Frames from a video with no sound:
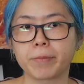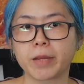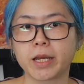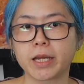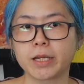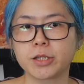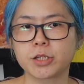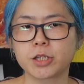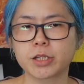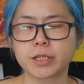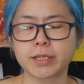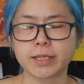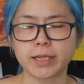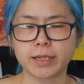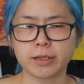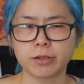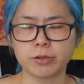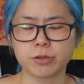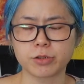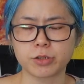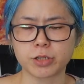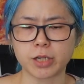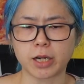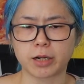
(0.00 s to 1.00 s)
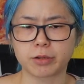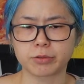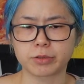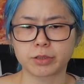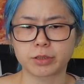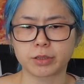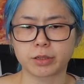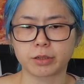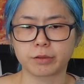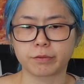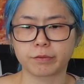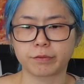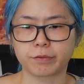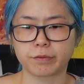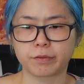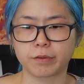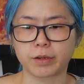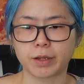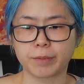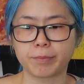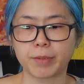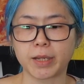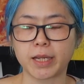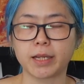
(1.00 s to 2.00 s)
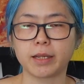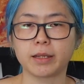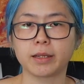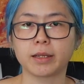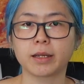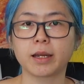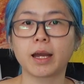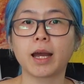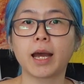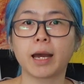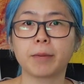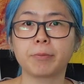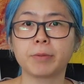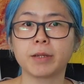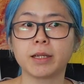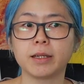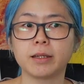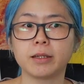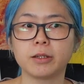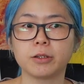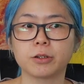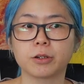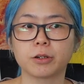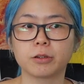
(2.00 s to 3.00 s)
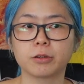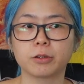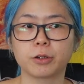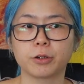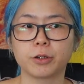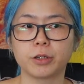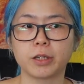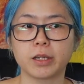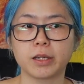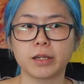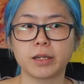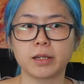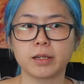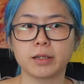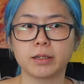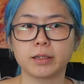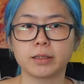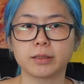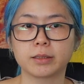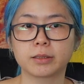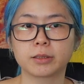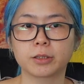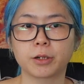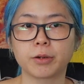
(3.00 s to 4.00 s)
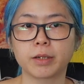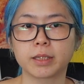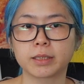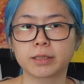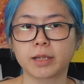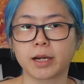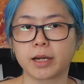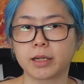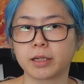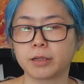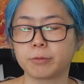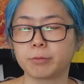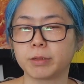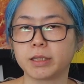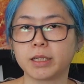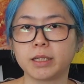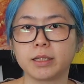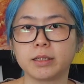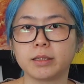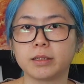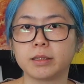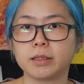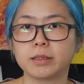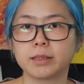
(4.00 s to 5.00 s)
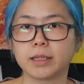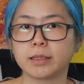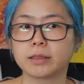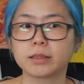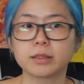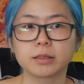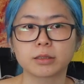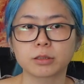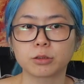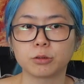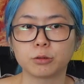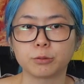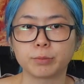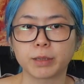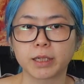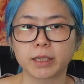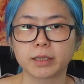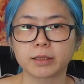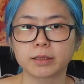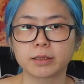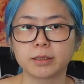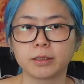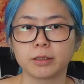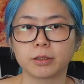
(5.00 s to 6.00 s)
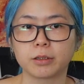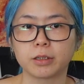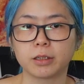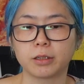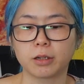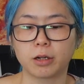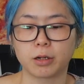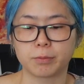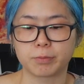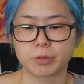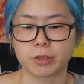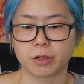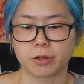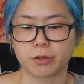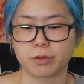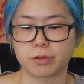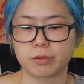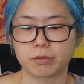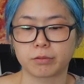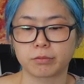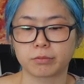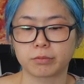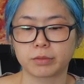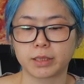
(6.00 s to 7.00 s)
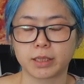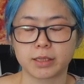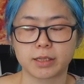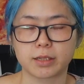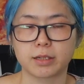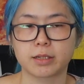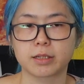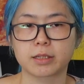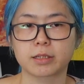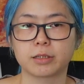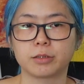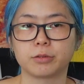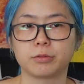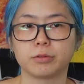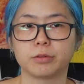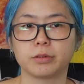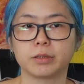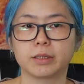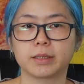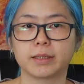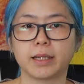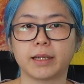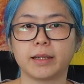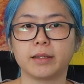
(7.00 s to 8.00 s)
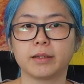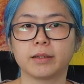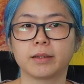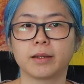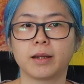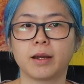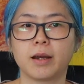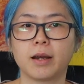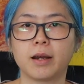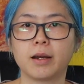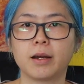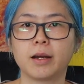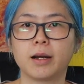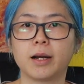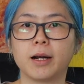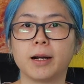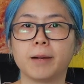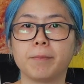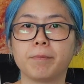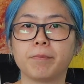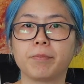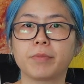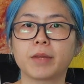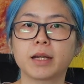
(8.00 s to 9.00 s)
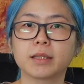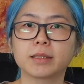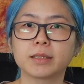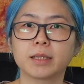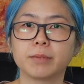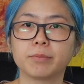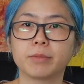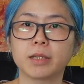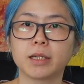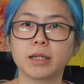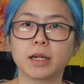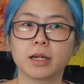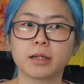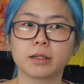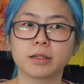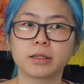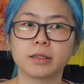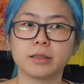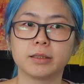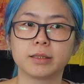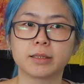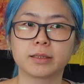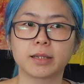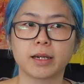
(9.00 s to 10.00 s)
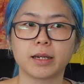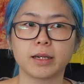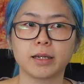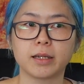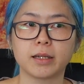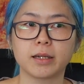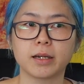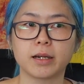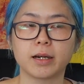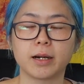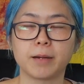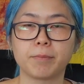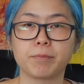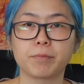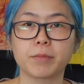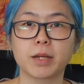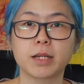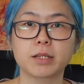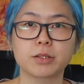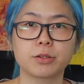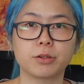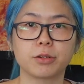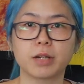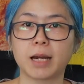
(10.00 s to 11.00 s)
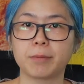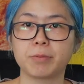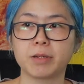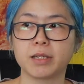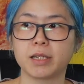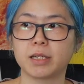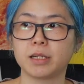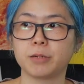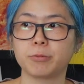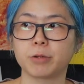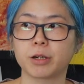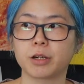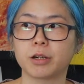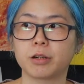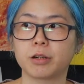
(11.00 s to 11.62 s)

And just seeing your child sort of being happy, you know, Logie is so excited when he sees the school bus, you know, he hops on, sits in his little seat. Um, that's something I could say um, has not happened anywhere